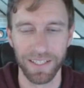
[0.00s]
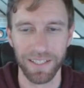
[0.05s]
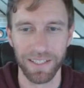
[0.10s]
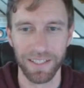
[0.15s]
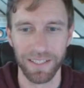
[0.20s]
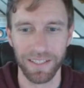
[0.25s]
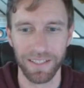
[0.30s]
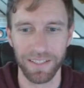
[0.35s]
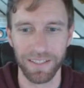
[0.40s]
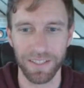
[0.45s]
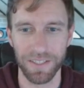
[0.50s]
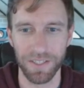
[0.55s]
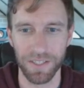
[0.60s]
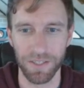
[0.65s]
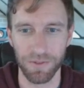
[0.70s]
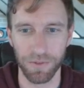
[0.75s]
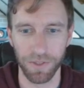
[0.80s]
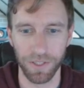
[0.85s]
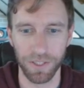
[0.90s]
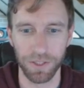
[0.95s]
And it doesn't
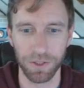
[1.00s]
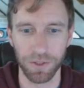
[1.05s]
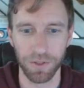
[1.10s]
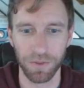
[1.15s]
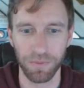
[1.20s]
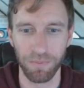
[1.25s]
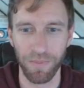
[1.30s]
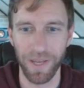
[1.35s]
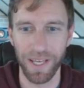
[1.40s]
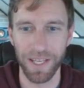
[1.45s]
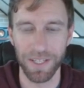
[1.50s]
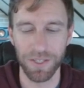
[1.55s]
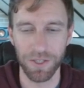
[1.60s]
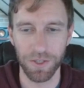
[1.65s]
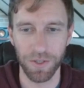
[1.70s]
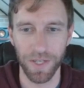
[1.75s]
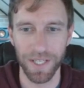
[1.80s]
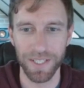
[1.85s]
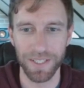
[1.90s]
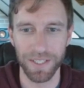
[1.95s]
really make his
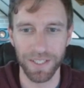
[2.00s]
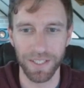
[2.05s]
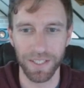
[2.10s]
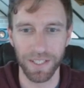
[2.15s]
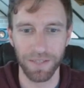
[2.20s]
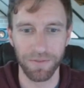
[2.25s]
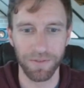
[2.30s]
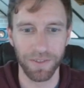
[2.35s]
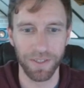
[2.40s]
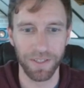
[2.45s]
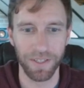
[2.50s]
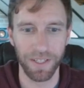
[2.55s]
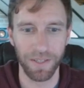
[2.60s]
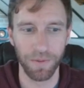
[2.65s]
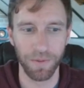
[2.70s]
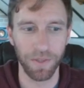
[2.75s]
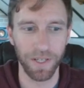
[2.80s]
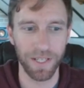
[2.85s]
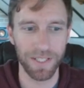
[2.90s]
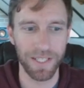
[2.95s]
trades any different. He
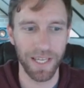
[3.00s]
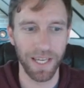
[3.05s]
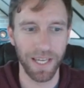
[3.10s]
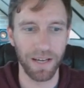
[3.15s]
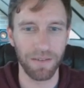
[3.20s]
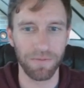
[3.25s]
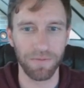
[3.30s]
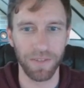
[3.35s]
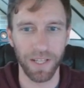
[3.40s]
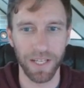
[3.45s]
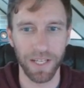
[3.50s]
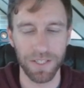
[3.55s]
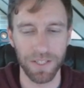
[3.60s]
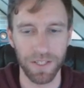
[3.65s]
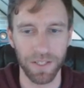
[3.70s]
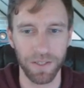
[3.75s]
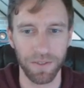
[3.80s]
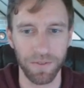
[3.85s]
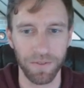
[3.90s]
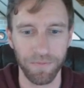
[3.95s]
will get to take out Flex
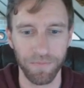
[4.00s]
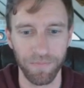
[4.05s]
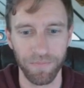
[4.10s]
though.